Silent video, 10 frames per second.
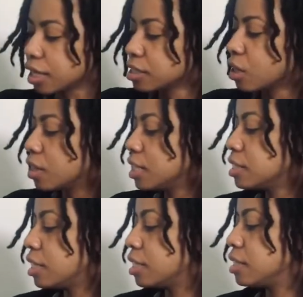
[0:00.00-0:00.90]
So
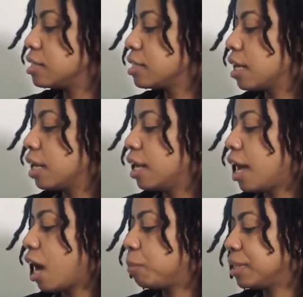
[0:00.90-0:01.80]
this is
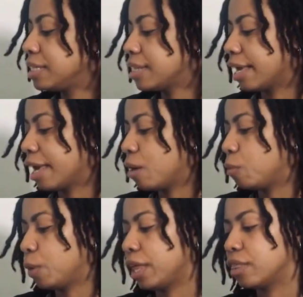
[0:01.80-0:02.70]
how pleased I am
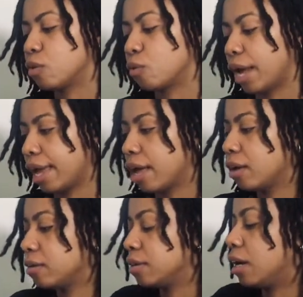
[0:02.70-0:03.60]
with
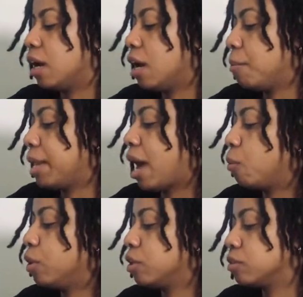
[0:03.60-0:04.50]
Rael, and I
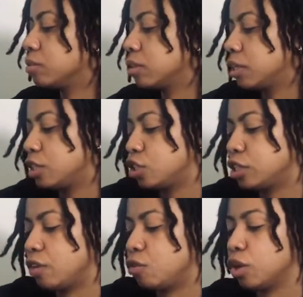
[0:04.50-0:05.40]
will just
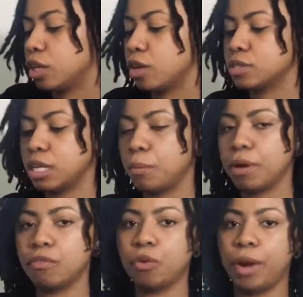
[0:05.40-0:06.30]
give you a close-up
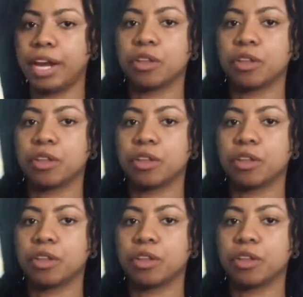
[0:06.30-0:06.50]
of the regular